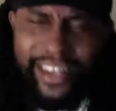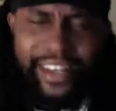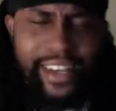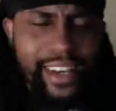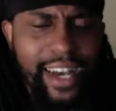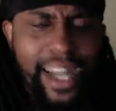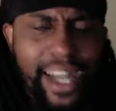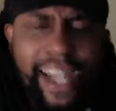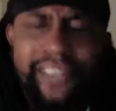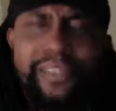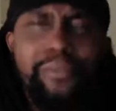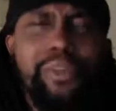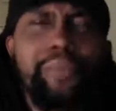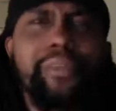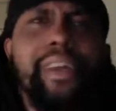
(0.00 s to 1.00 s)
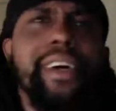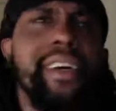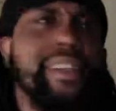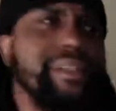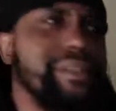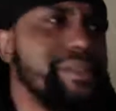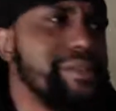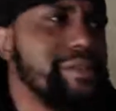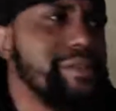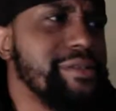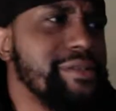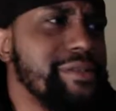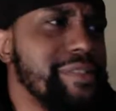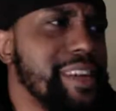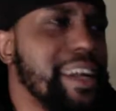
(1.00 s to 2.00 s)
I got so many plans,
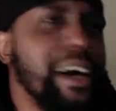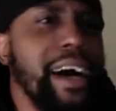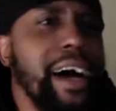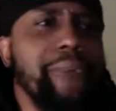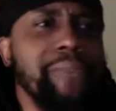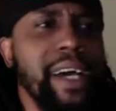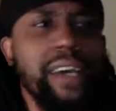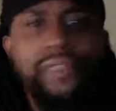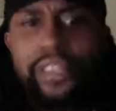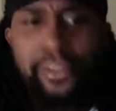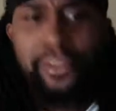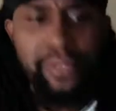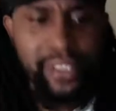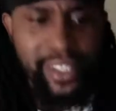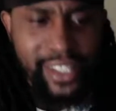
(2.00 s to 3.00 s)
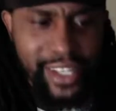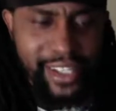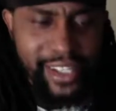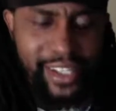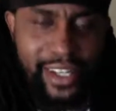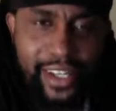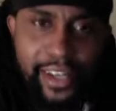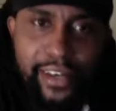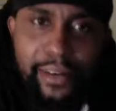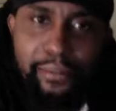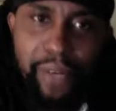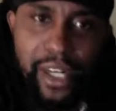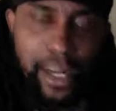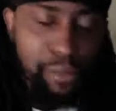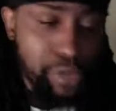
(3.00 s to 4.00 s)
and I'm not even using it yet,
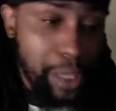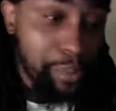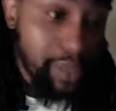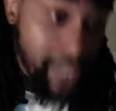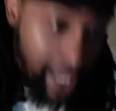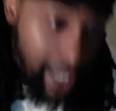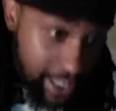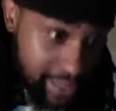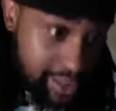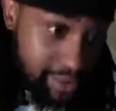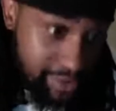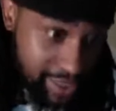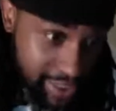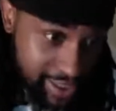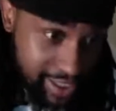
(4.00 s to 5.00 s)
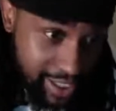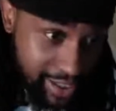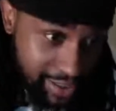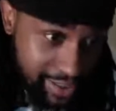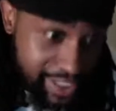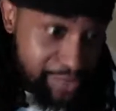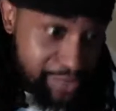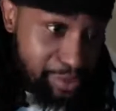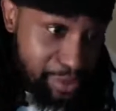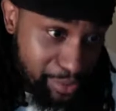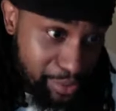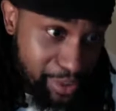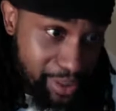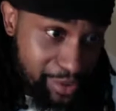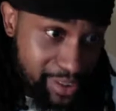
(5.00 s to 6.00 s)
but I'm dropping knowledge on TikTok. That's what I'm
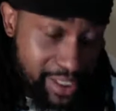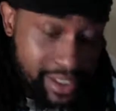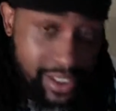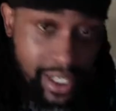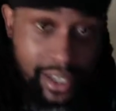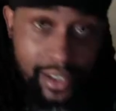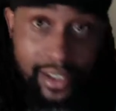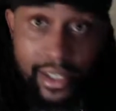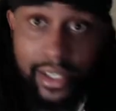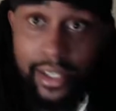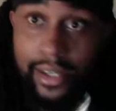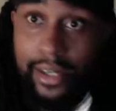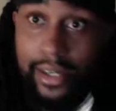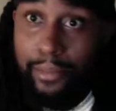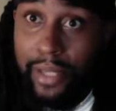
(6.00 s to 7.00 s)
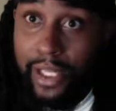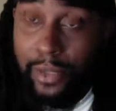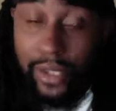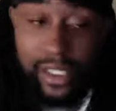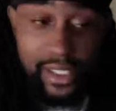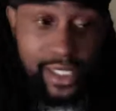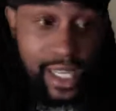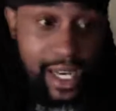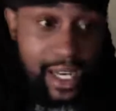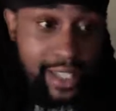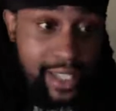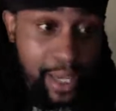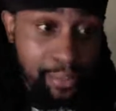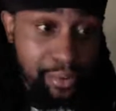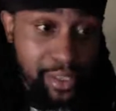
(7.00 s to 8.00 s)
doing on TikTok. But anyways, guys,
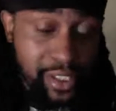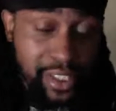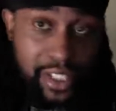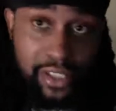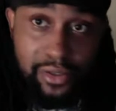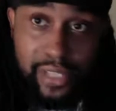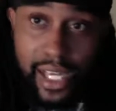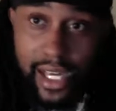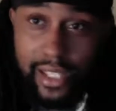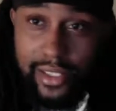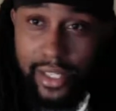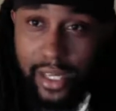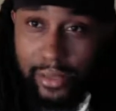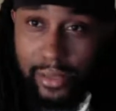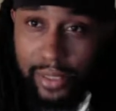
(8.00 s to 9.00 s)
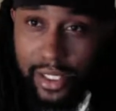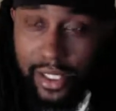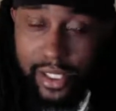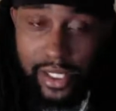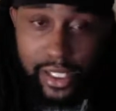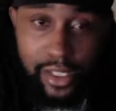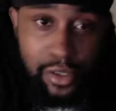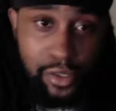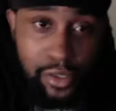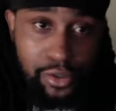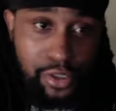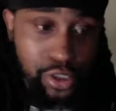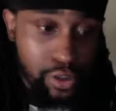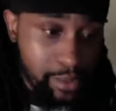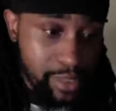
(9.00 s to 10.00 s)
I appreciate you guys coming in,
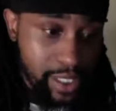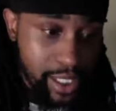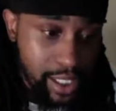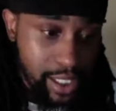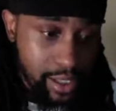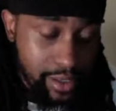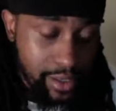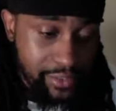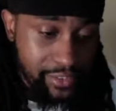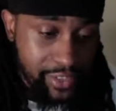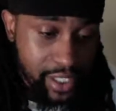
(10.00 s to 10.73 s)
showing me love.